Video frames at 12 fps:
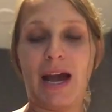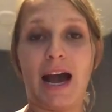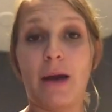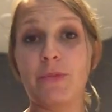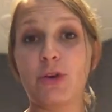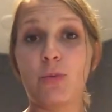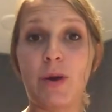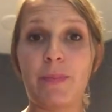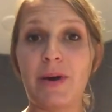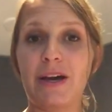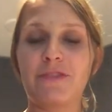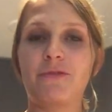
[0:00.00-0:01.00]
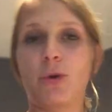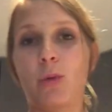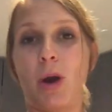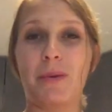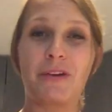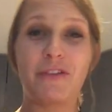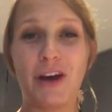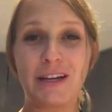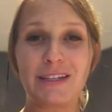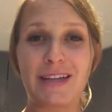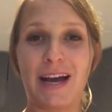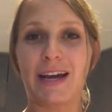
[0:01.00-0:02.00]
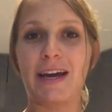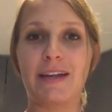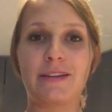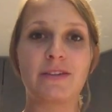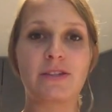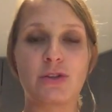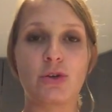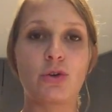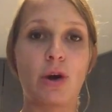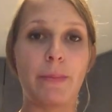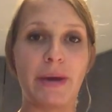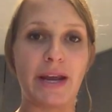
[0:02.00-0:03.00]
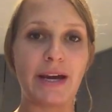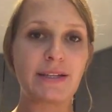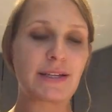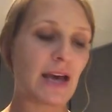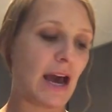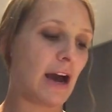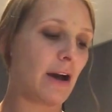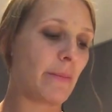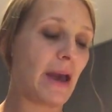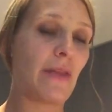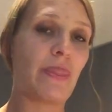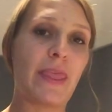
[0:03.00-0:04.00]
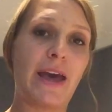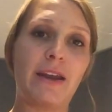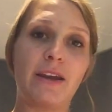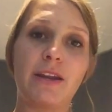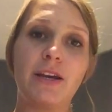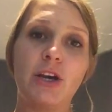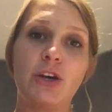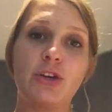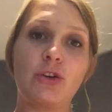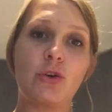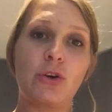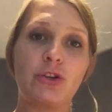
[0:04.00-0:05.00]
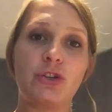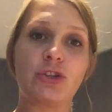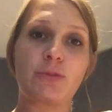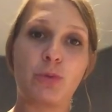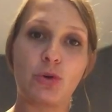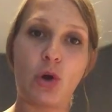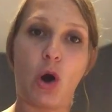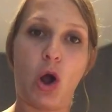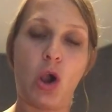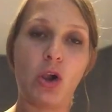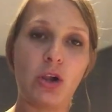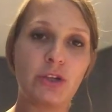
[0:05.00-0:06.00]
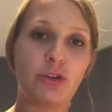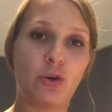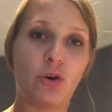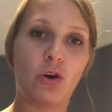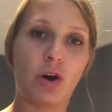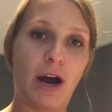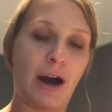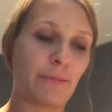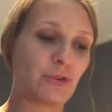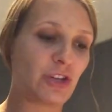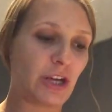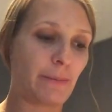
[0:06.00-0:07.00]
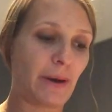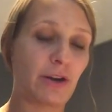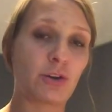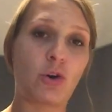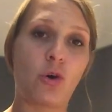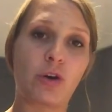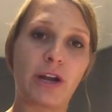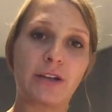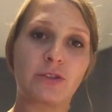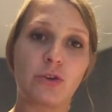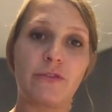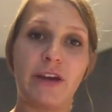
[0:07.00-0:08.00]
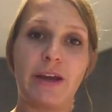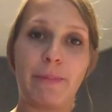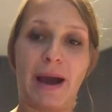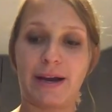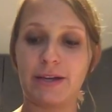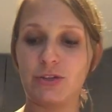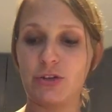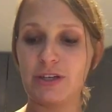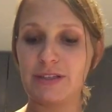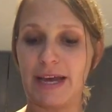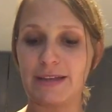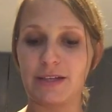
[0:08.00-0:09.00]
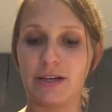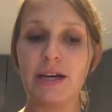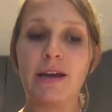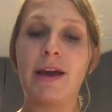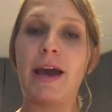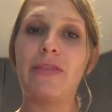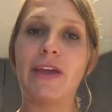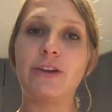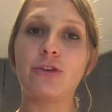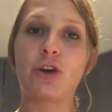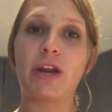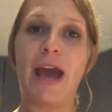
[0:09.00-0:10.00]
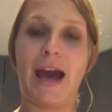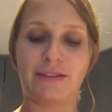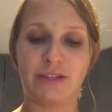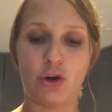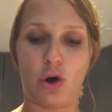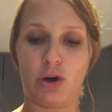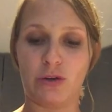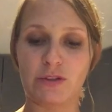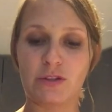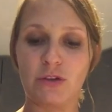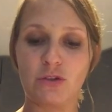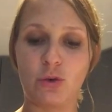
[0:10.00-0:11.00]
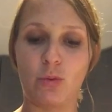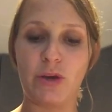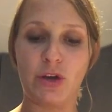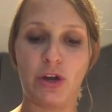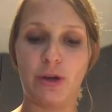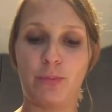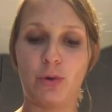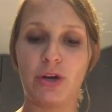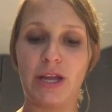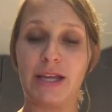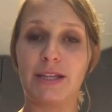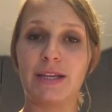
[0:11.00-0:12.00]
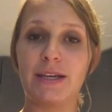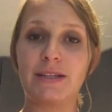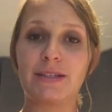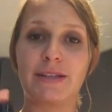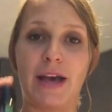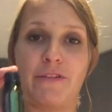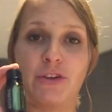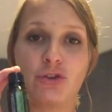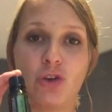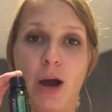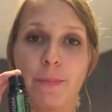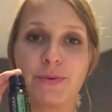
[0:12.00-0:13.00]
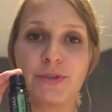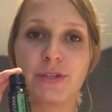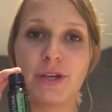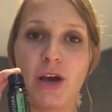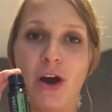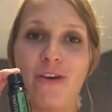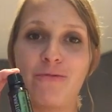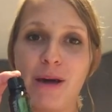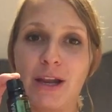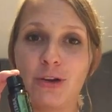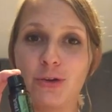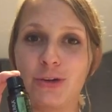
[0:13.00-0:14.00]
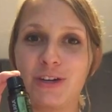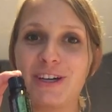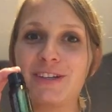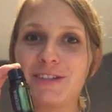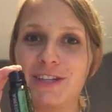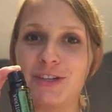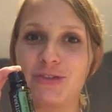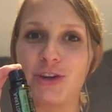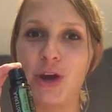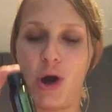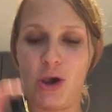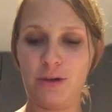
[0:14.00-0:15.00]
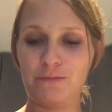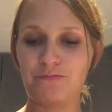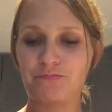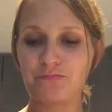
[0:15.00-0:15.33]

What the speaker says: You whip it for probably 30 seconds to a minute, and then you're going to just put all your shea butter and coconut sort of back into the center, and then you're going to add the oils. So we're going to put in 7 drops of Melaleuca tea tree oil.